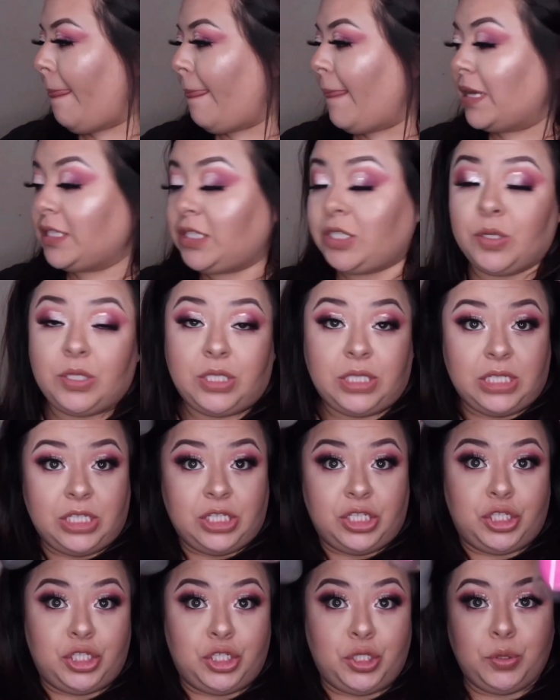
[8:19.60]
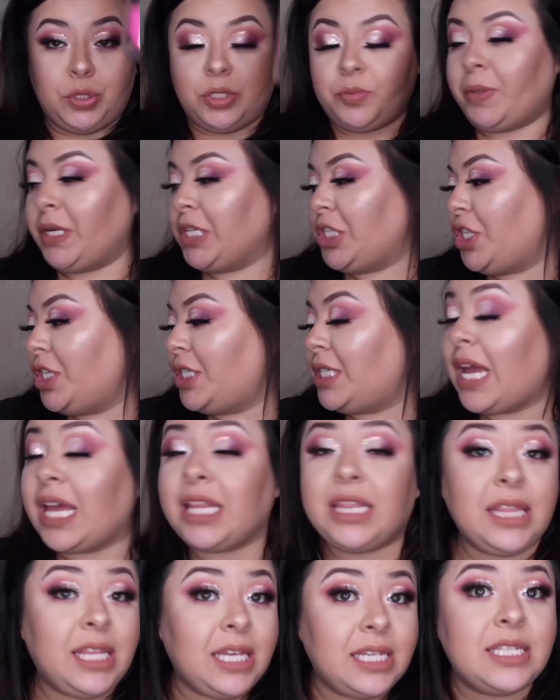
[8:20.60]
so it's just two sponges
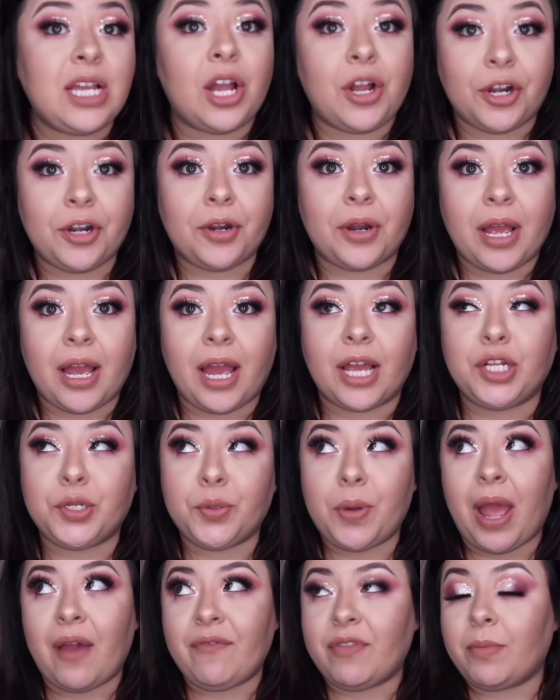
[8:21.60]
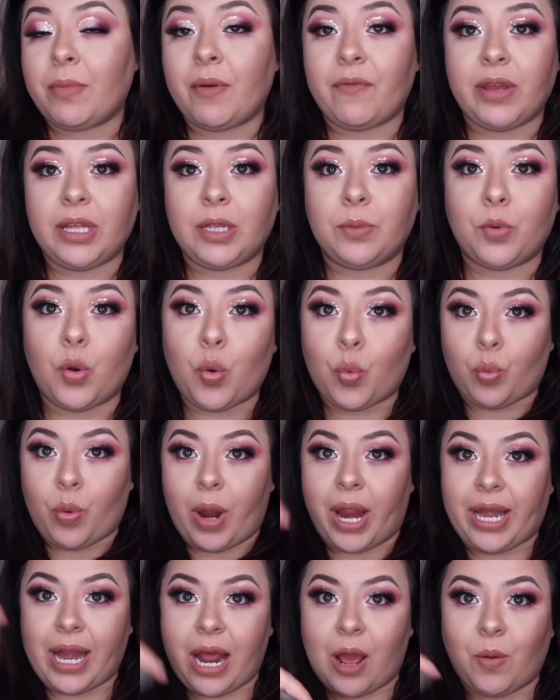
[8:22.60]
and these are, I do have them available
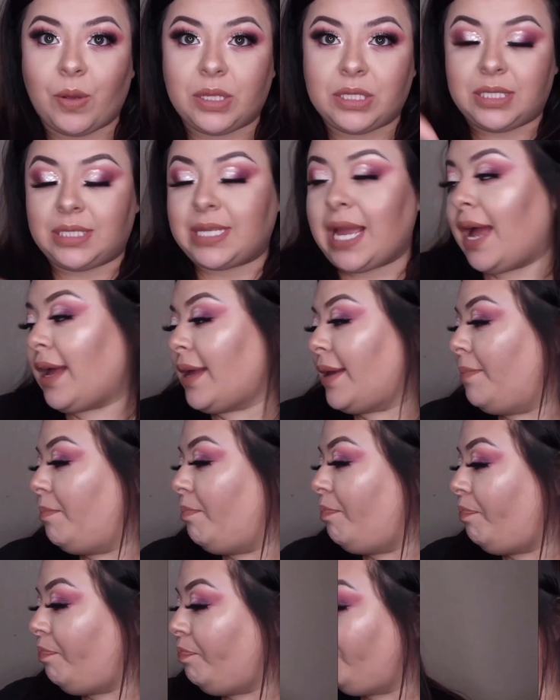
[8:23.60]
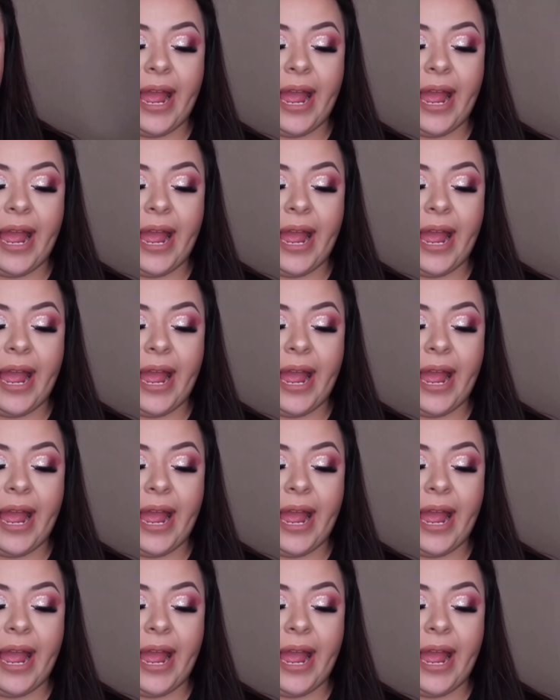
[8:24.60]
right now in stock. I